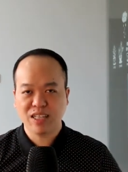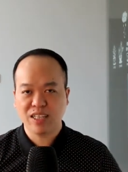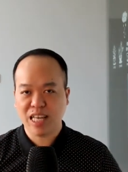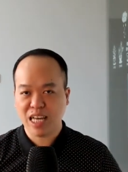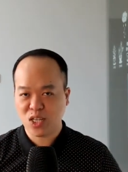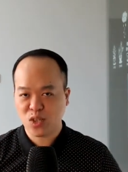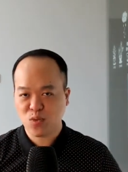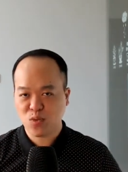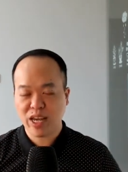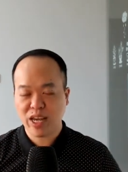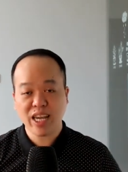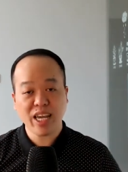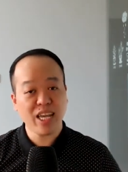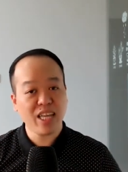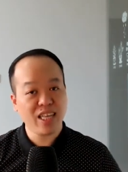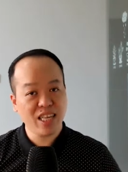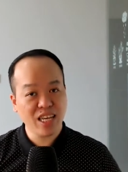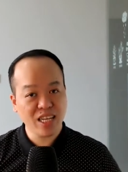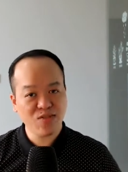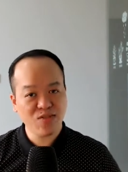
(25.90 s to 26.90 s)
That's why
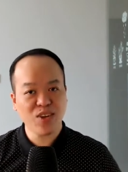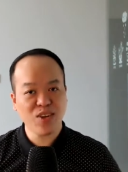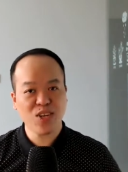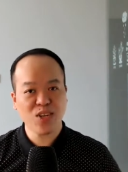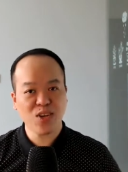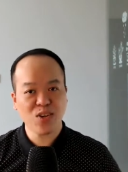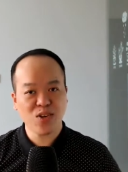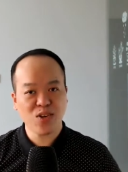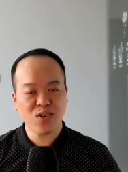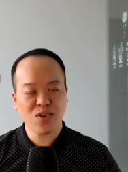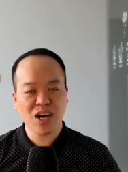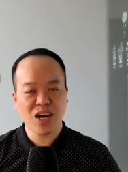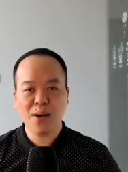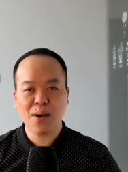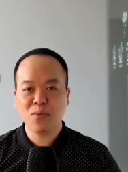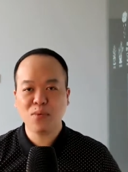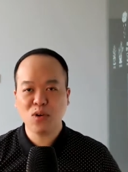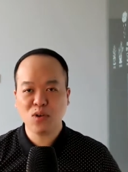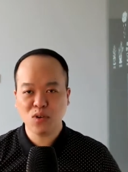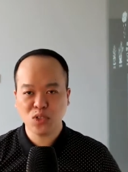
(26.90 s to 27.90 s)
in this video,
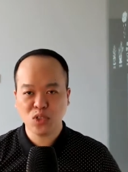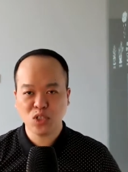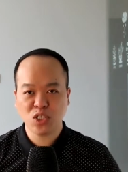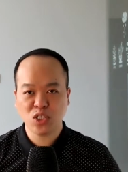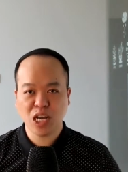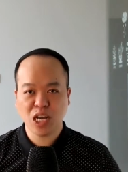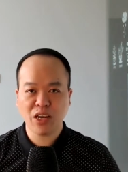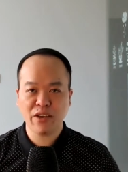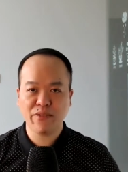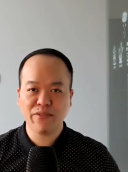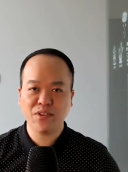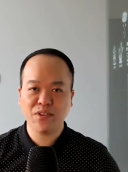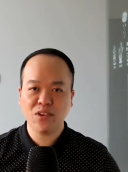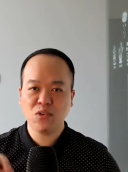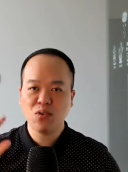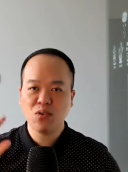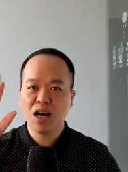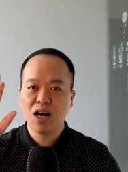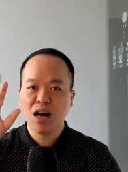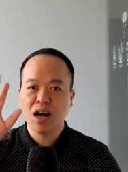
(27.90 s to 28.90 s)
I'm going to share with
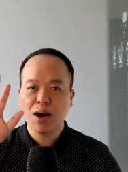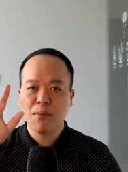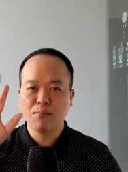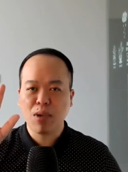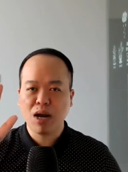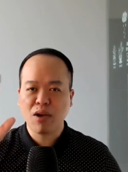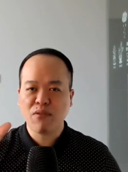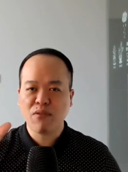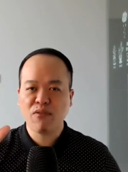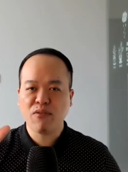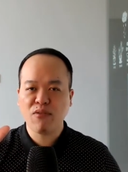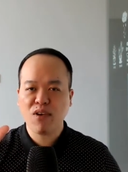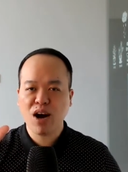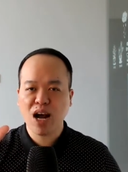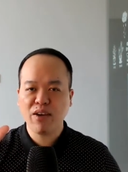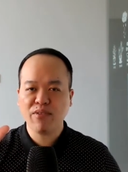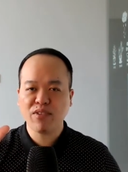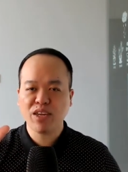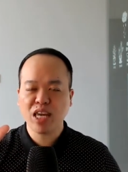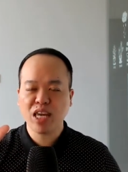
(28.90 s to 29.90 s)
you my
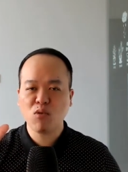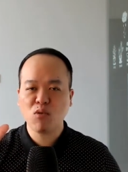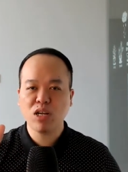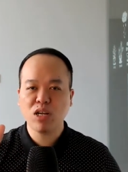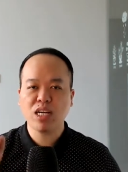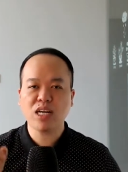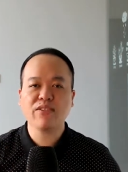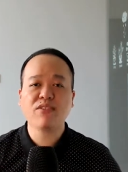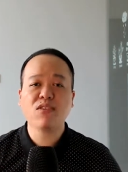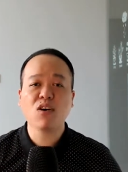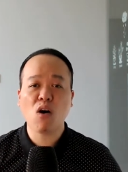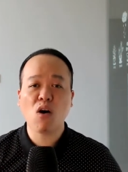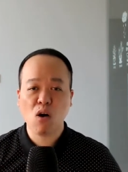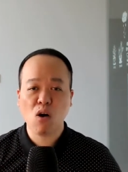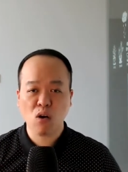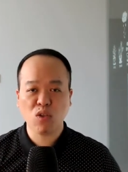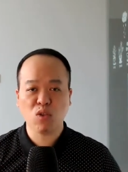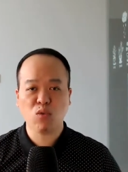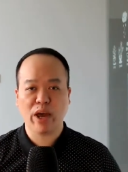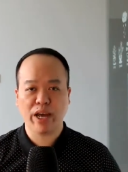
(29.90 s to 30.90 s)
five killer
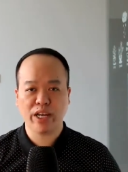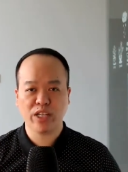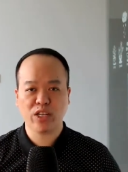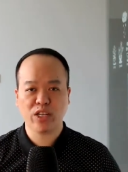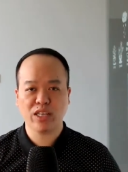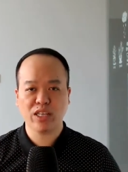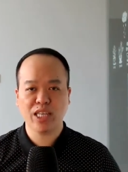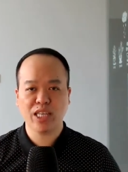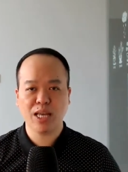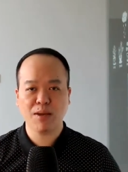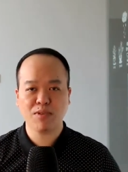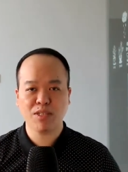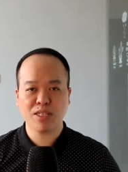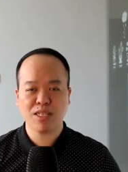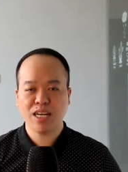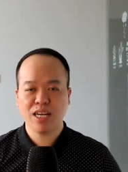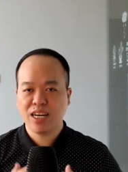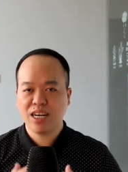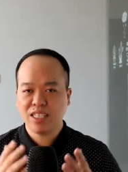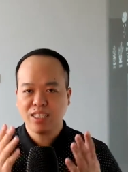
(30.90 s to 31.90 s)
call to action
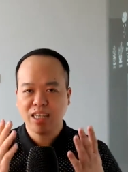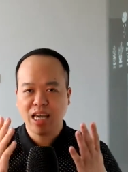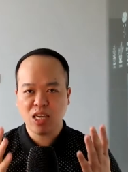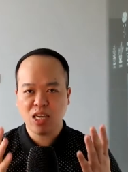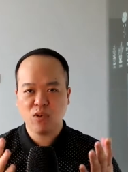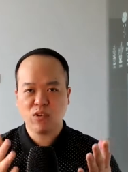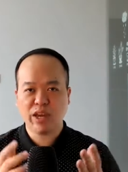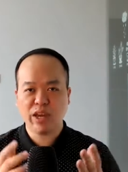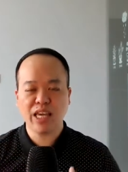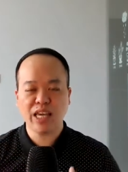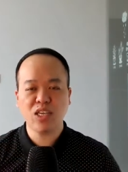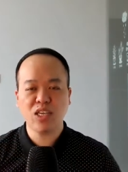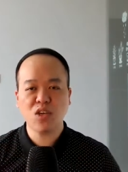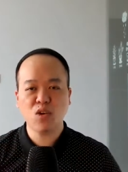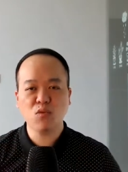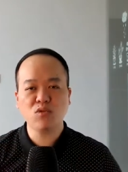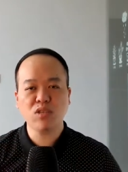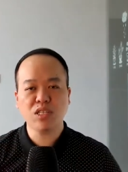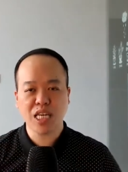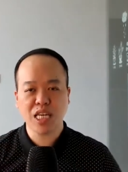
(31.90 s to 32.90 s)
tips that you can
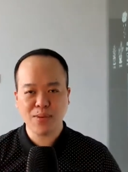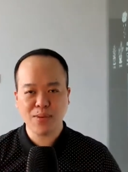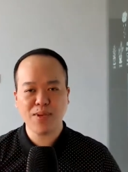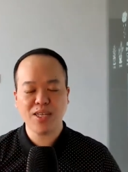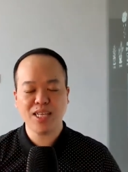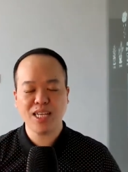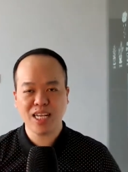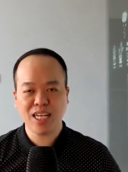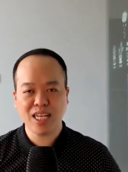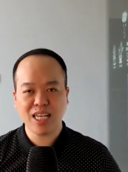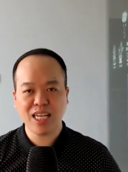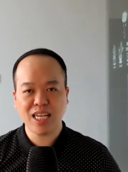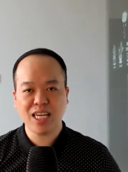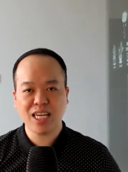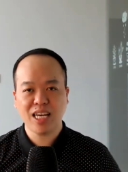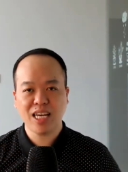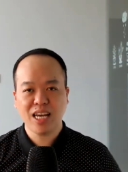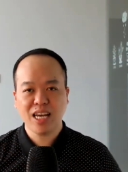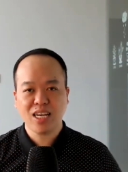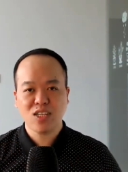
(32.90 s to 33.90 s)
use immediately
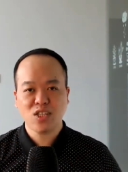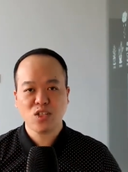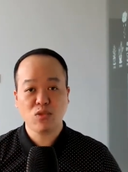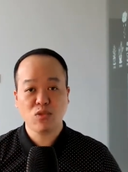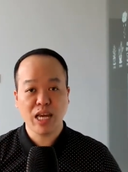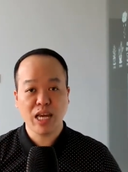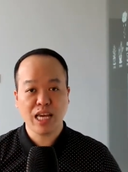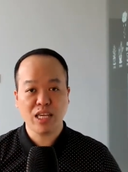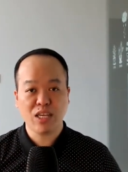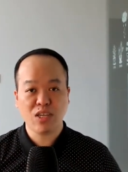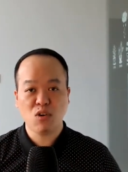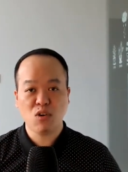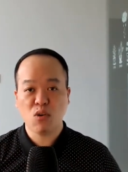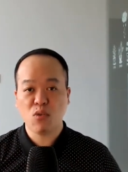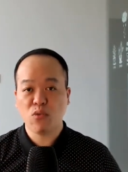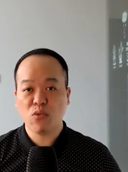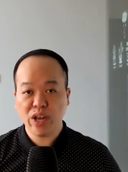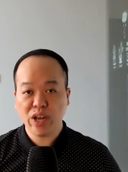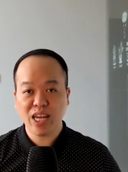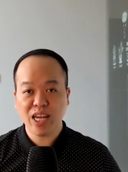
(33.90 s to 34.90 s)
so that your
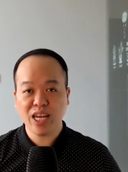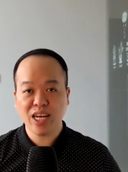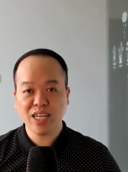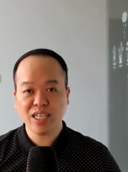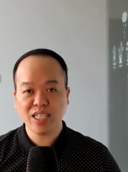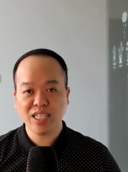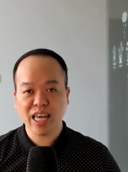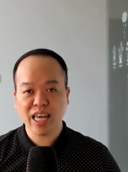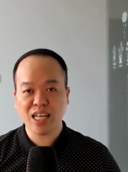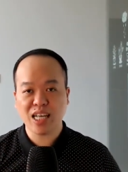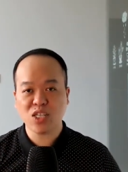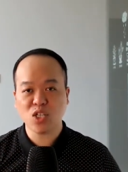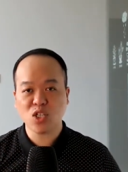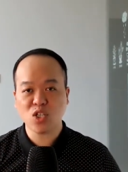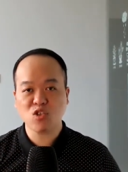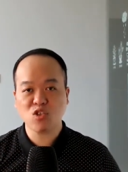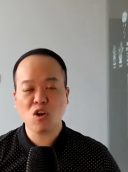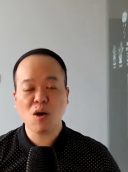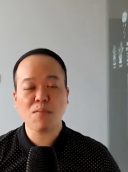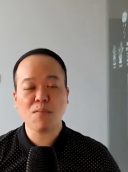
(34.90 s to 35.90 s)
readers can
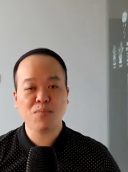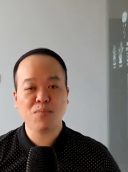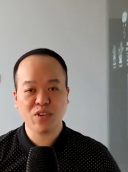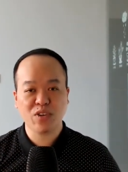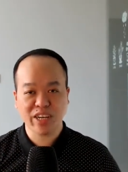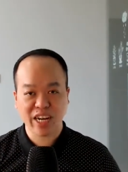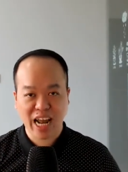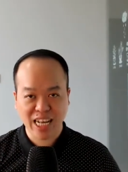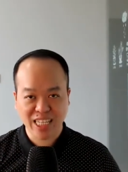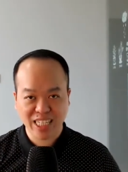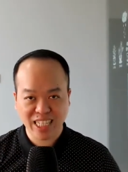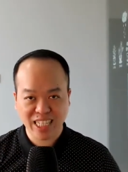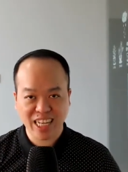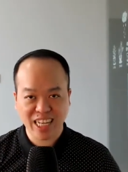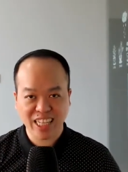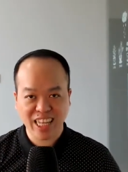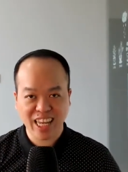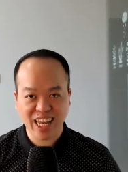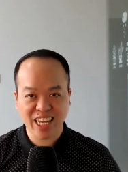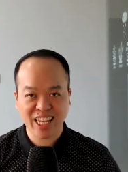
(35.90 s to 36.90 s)
stop
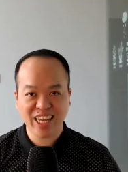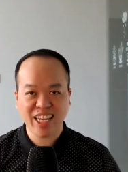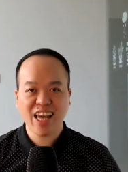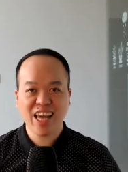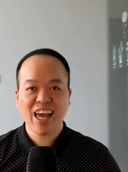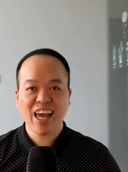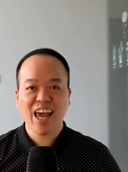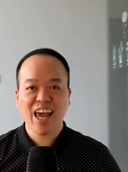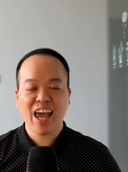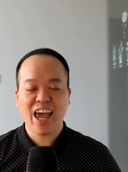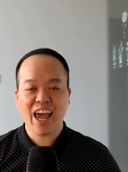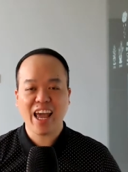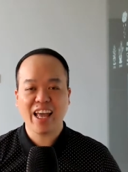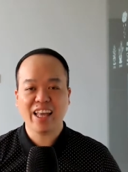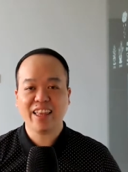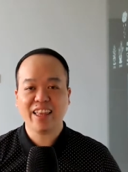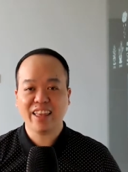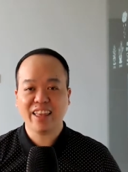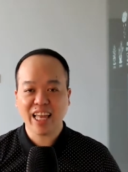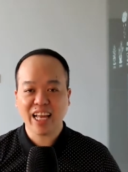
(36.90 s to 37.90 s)
procrastinating and
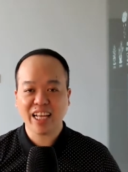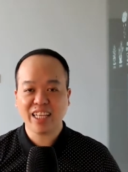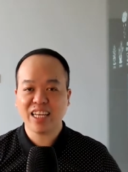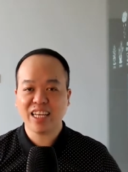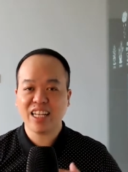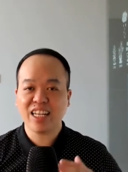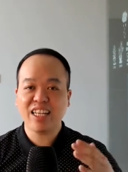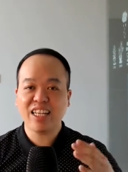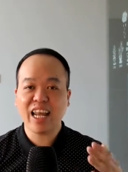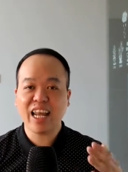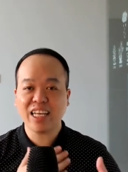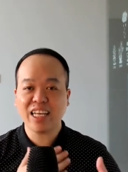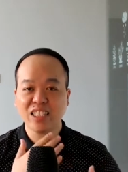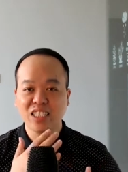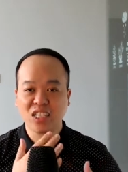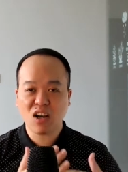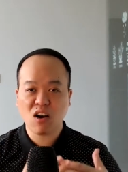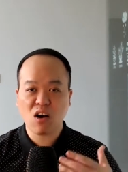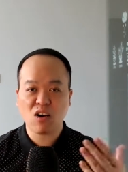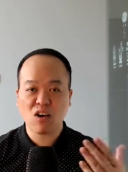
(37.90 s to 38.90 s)
take the
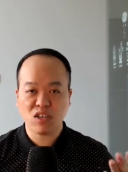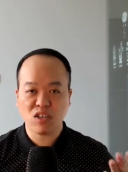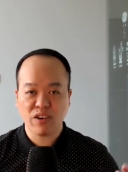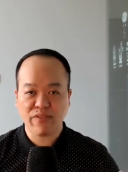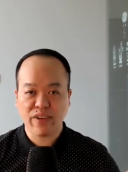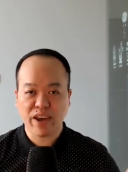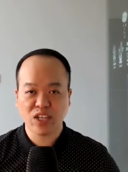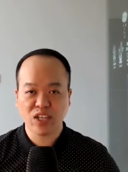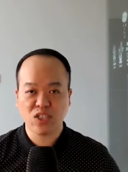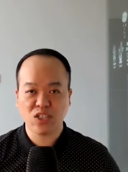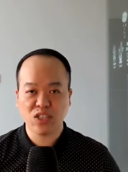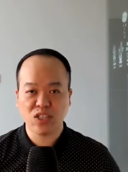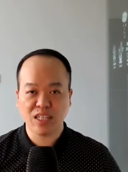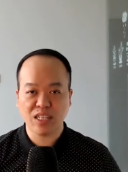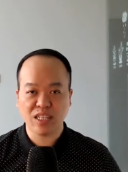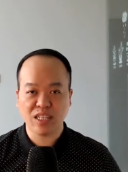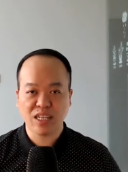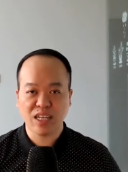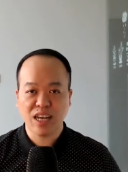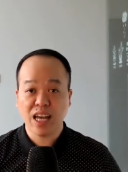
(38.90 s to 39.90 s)
next course of action.